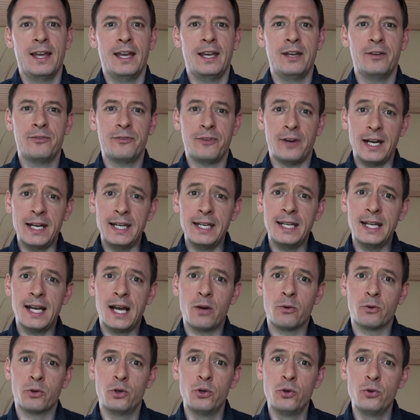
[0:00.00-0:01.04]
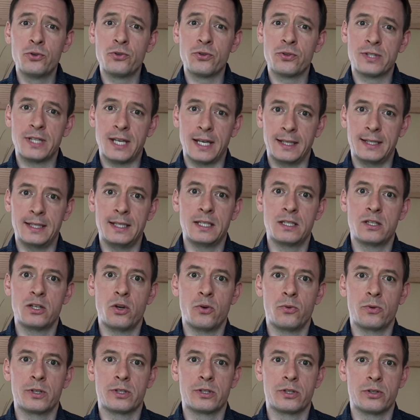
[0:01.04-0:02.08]
In finding out who to send these
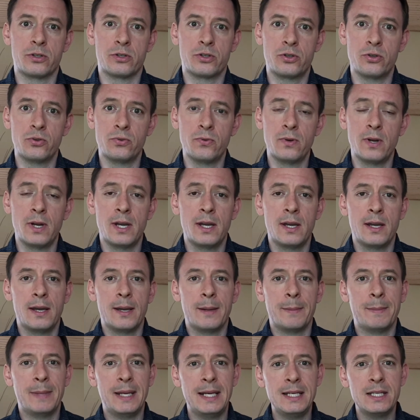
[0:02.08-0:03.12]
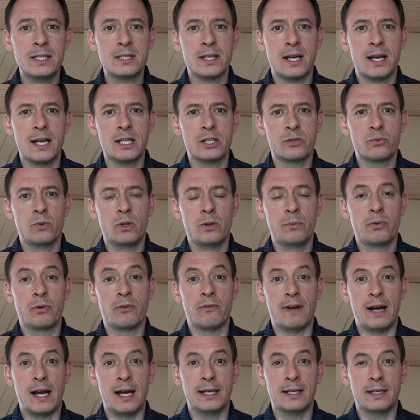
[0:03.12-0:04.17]
notices to, many sites will
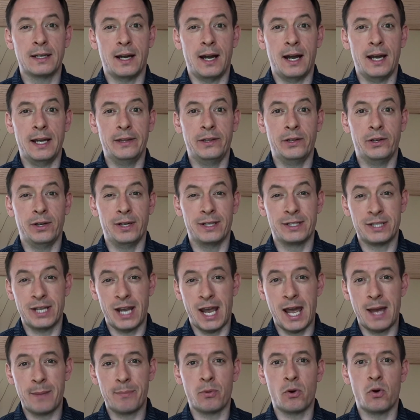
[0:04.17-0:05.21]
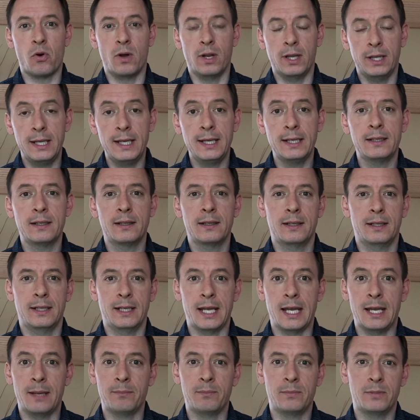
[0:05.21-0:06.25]
provide either a tab or link
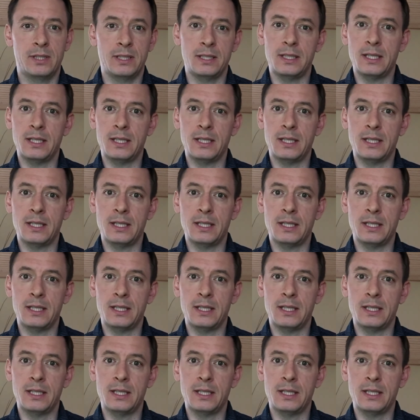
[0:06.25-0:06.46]
named